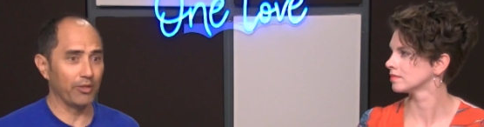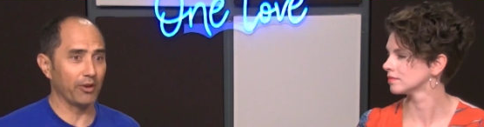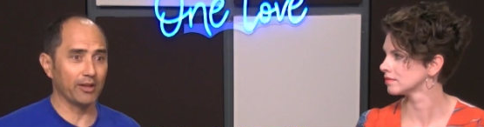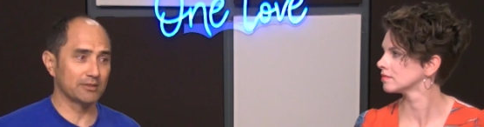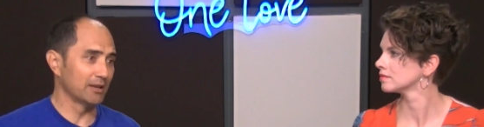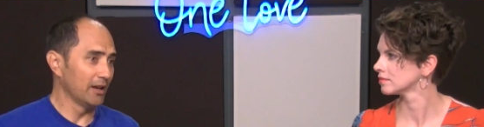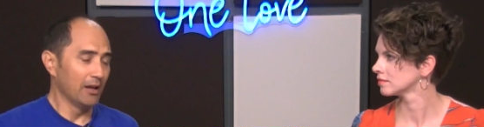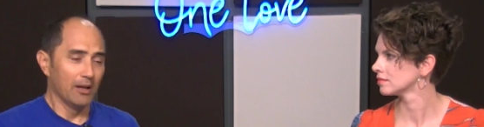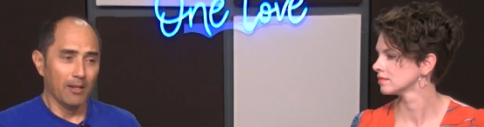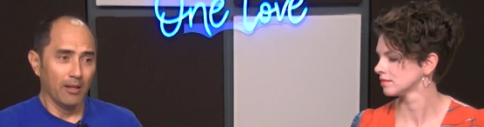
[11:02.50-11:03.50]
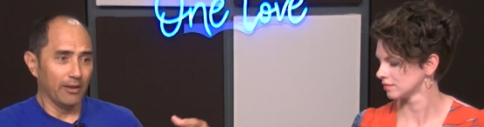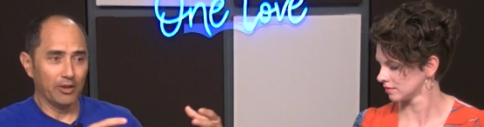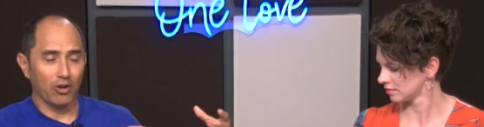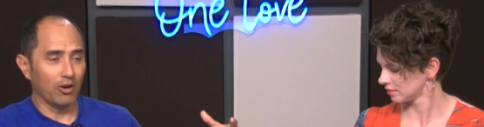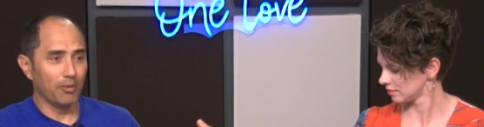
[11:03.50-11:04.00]
Speaker 1: it's you
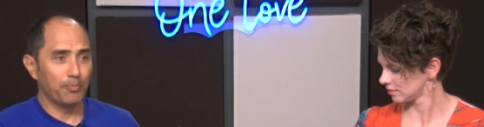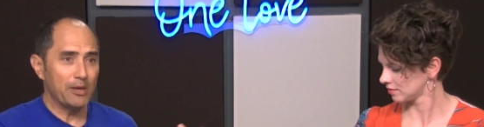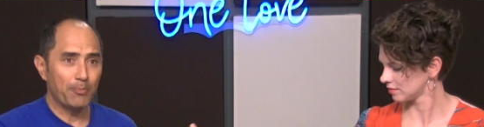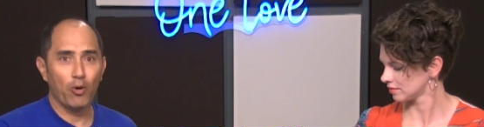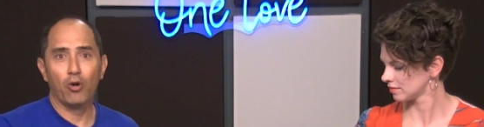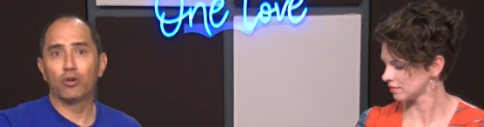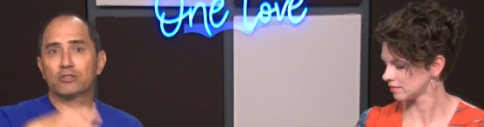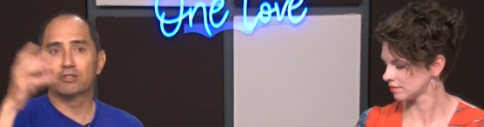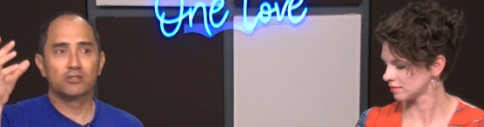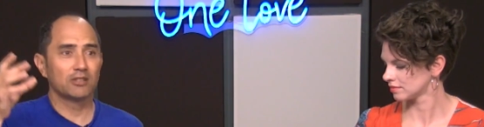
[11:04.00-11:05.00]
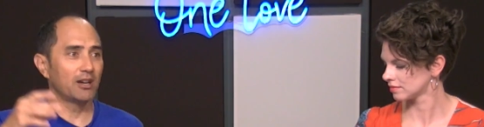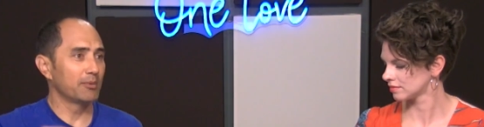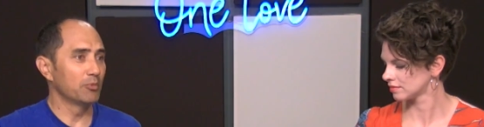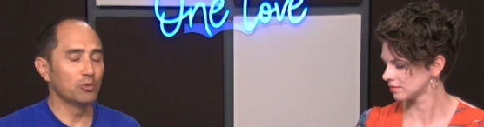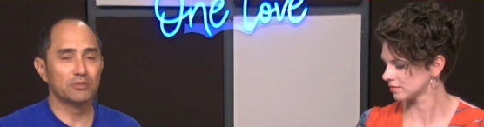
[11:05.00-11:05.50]
know people, sun,
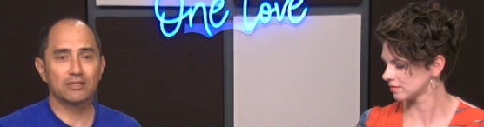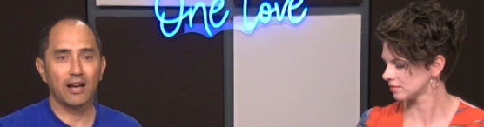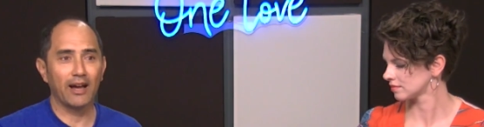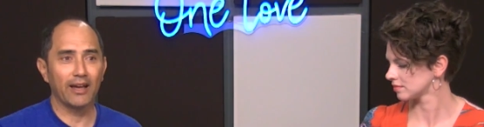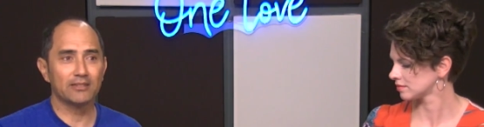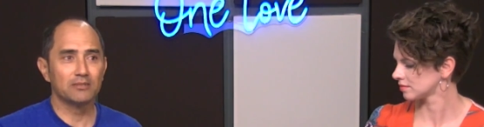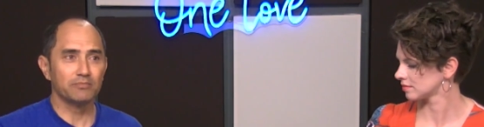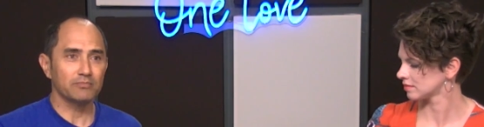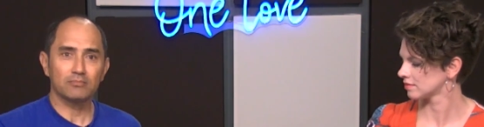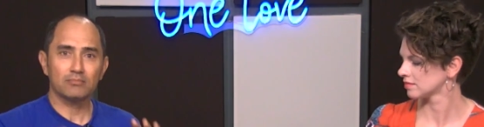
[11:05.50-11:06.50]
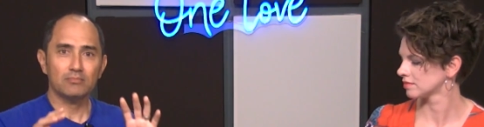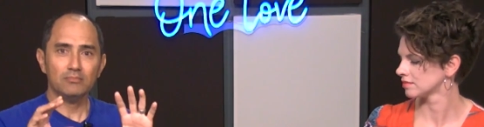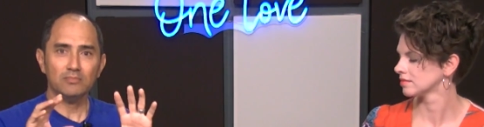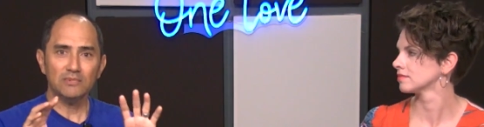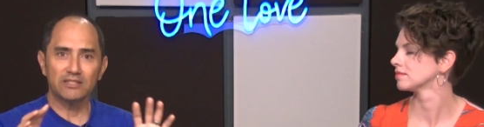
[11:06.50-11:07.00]
moon, skies.
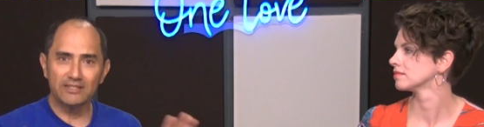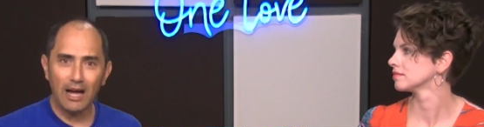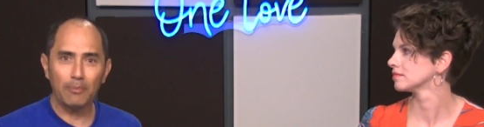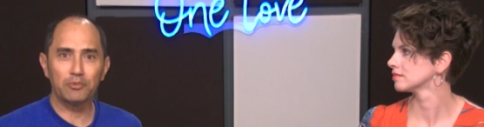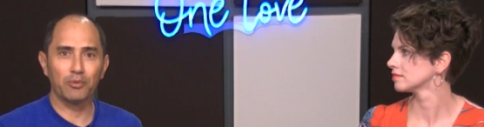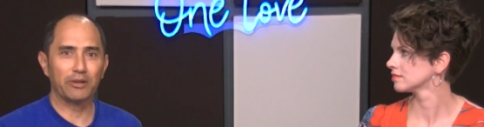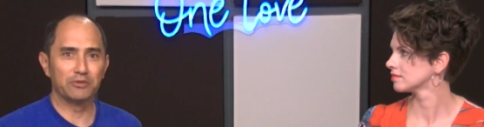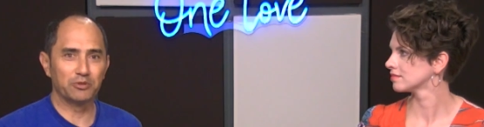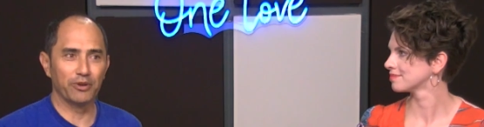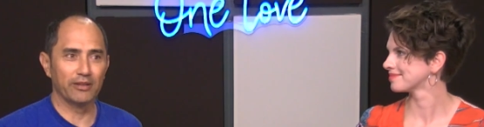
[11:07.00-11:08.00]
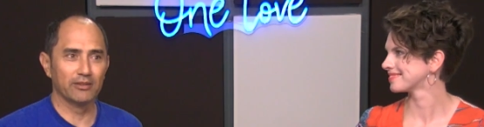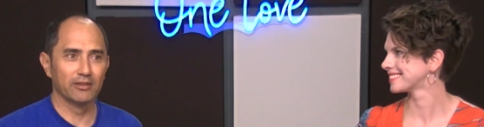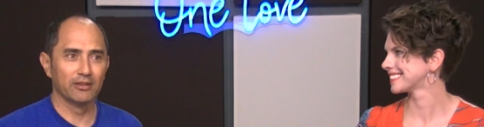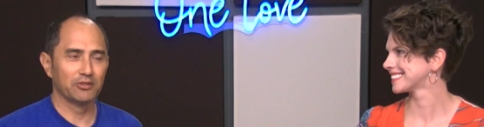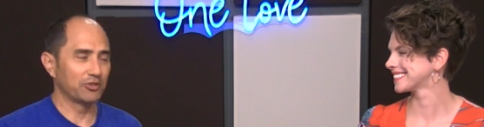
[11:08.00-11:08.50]
Stopped what he was doing
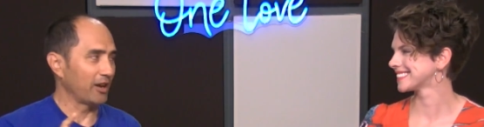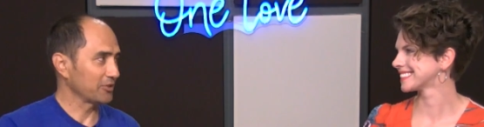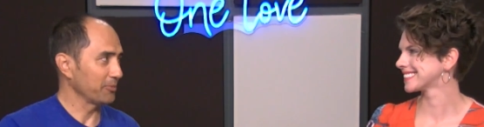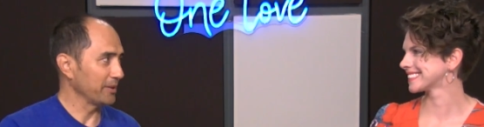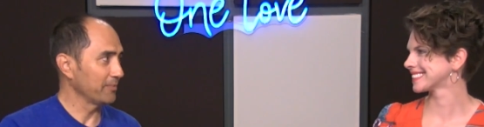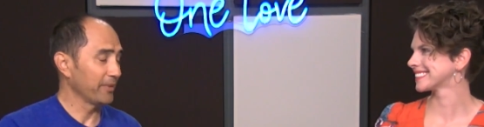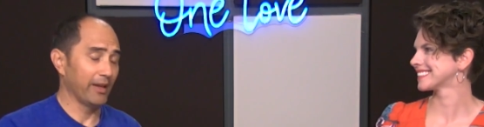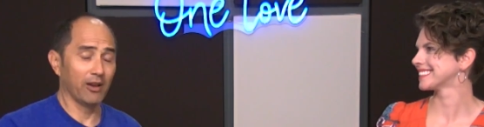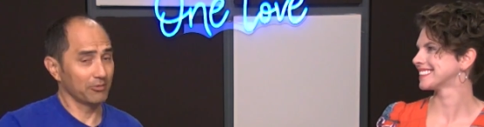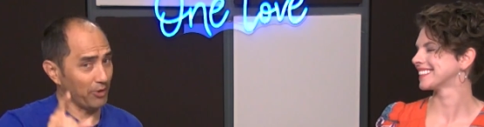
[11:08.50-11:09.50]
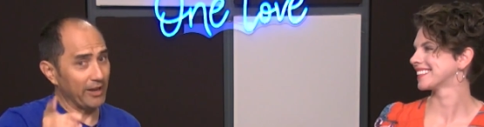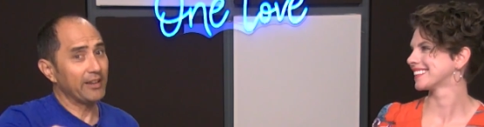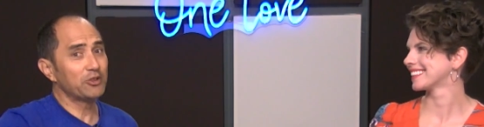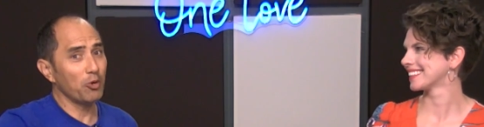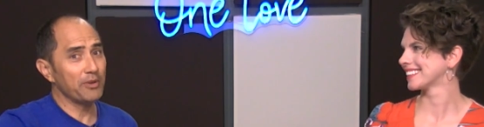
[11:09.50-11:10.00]
to talk to me and uh, granted,
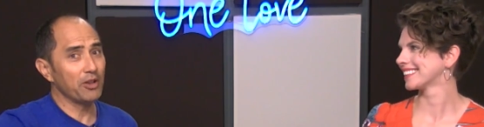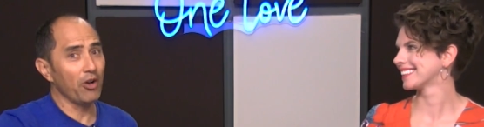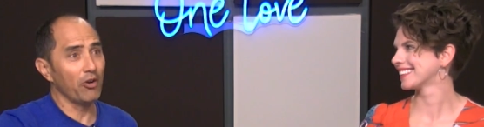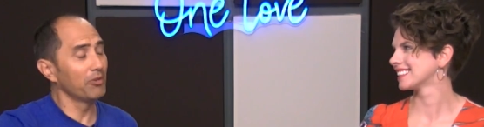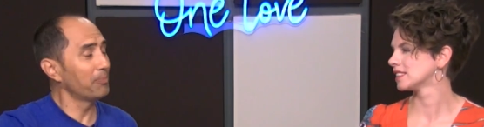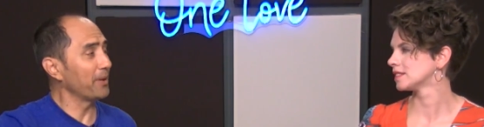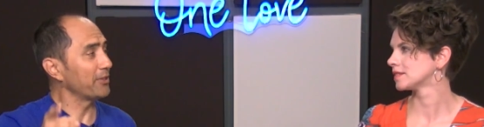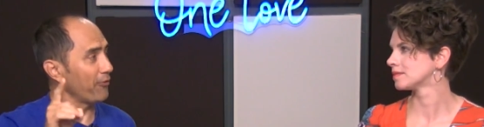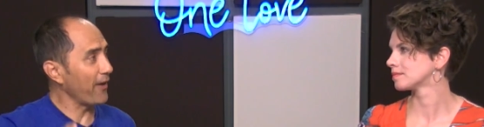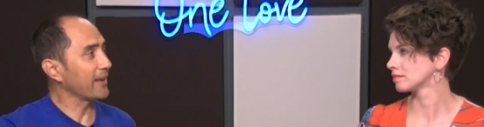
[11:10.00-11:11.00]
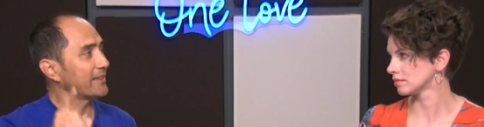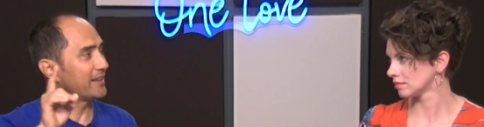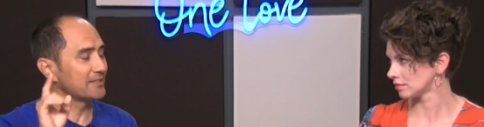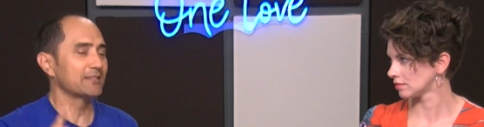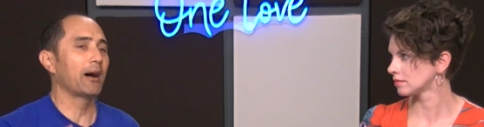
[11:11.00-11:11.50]
he told me no, but the fact that
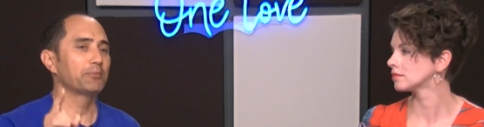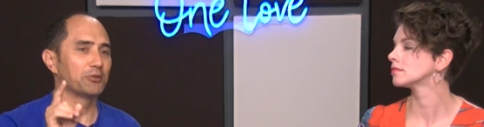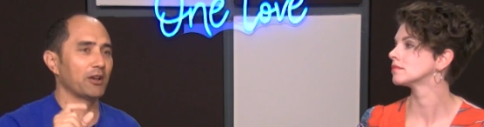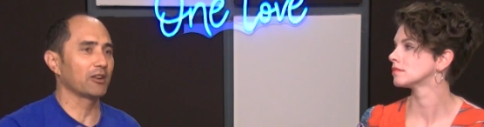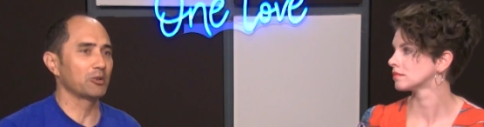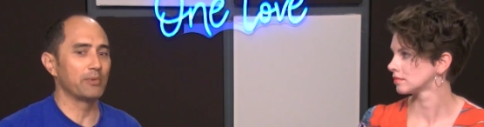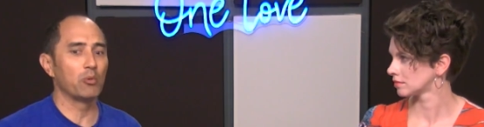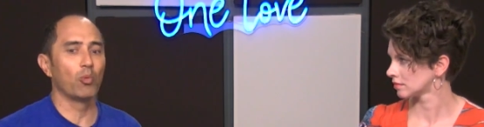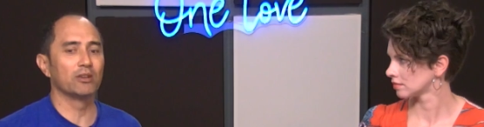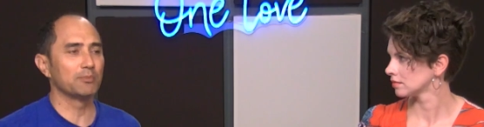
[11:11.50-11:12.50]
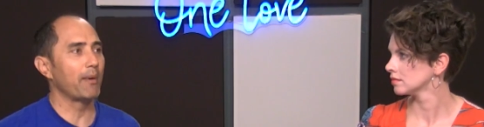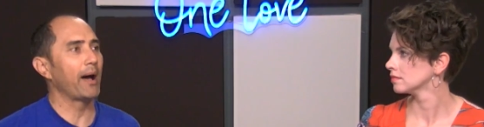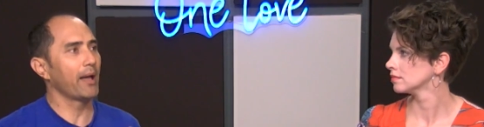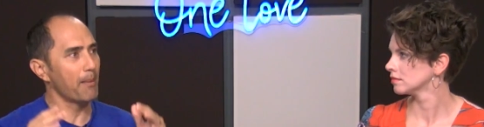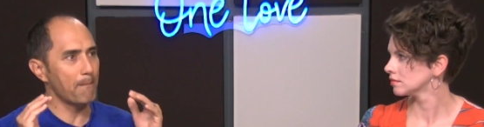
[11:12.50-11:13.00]
he stopped to talk to me was
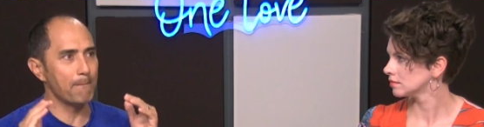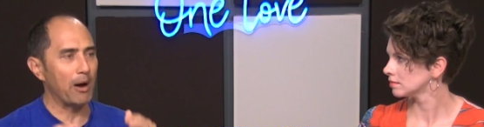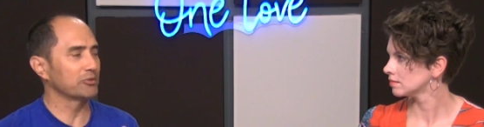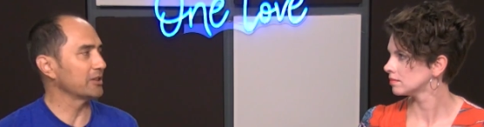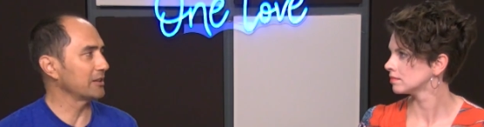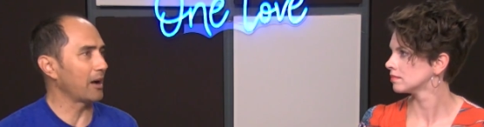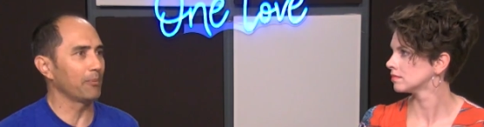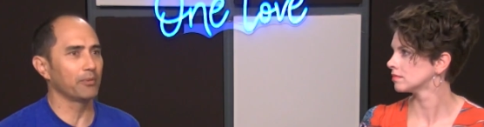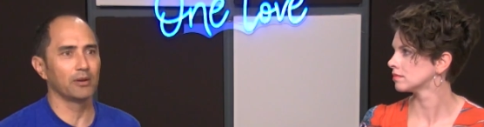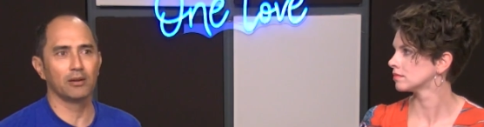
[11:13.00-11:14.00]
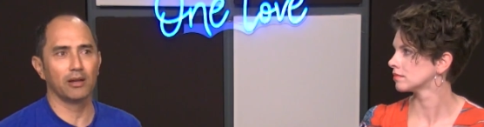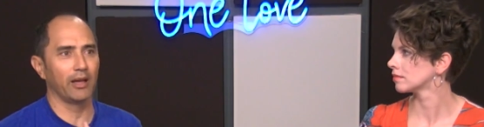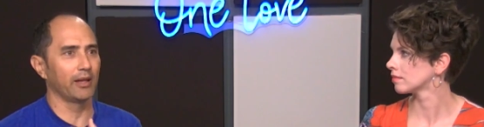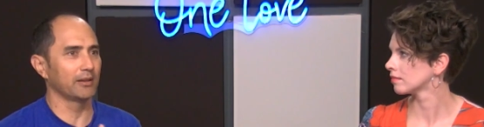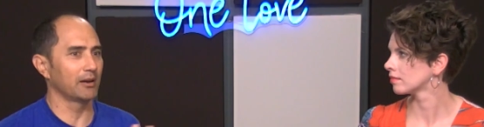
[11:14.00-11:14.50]
my mountaintop.
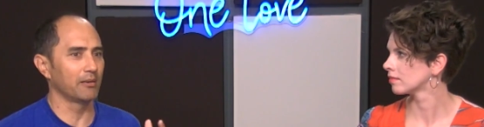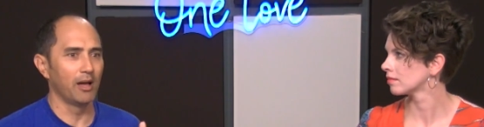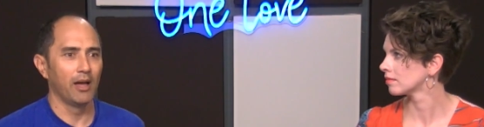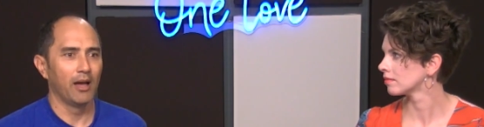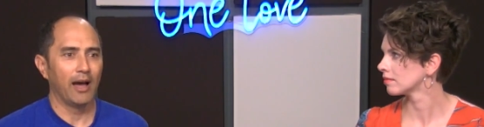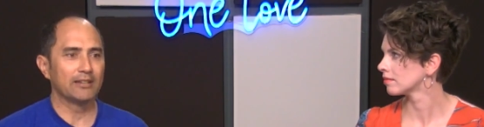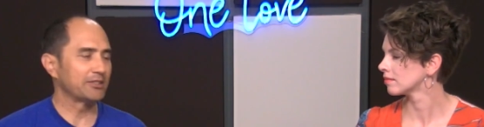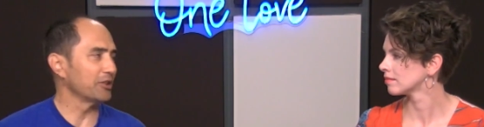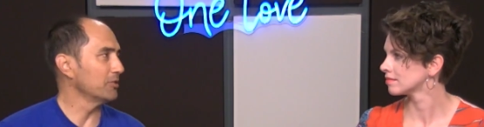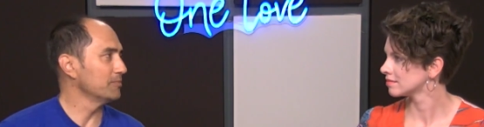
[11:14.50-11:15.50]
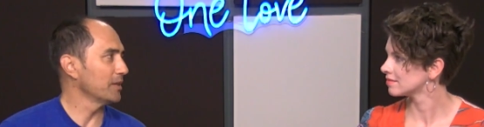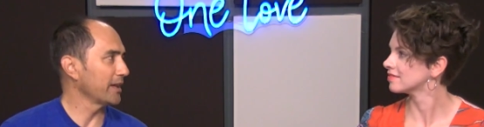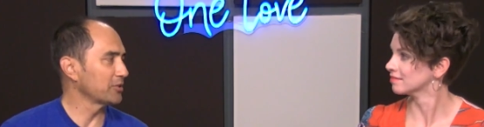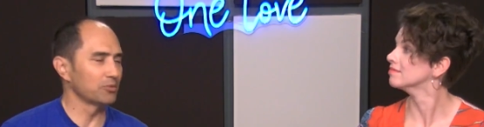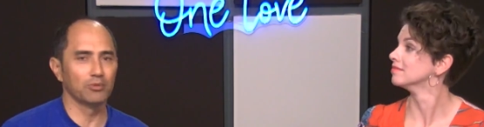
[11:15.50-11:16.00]
And uh, I still
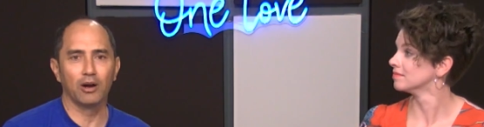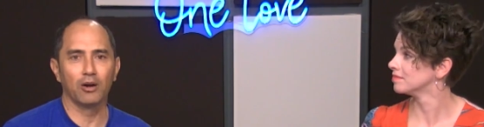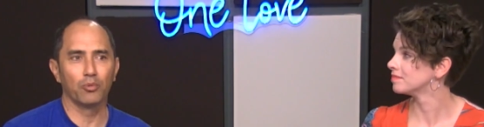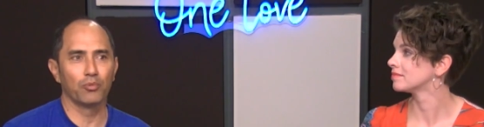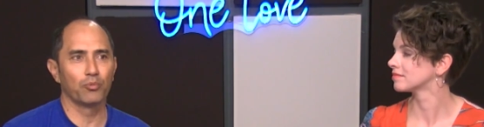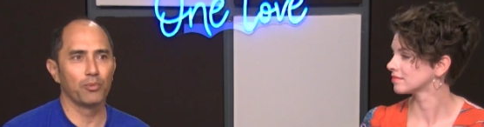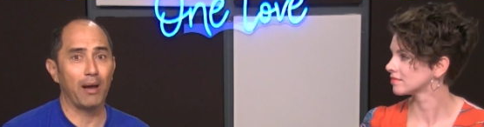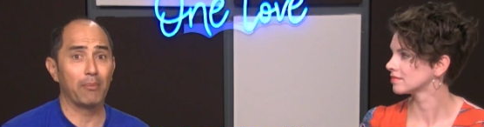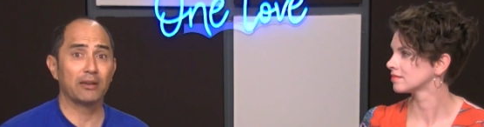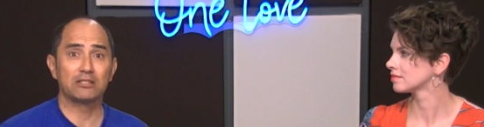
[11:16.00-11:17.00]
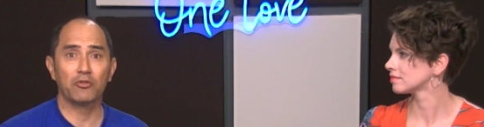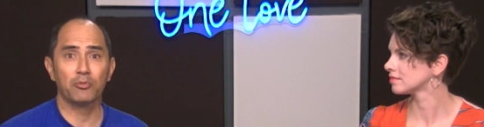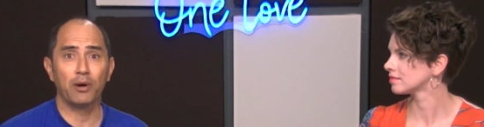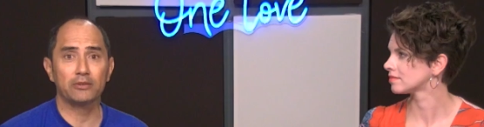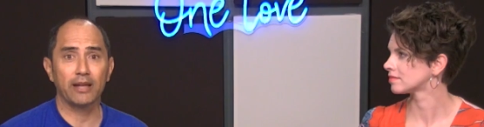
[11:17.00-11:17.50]
like to uh, remind myself
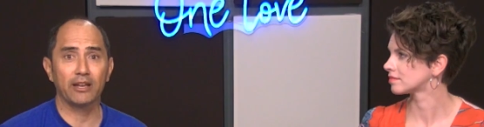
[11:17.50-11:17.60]
about that and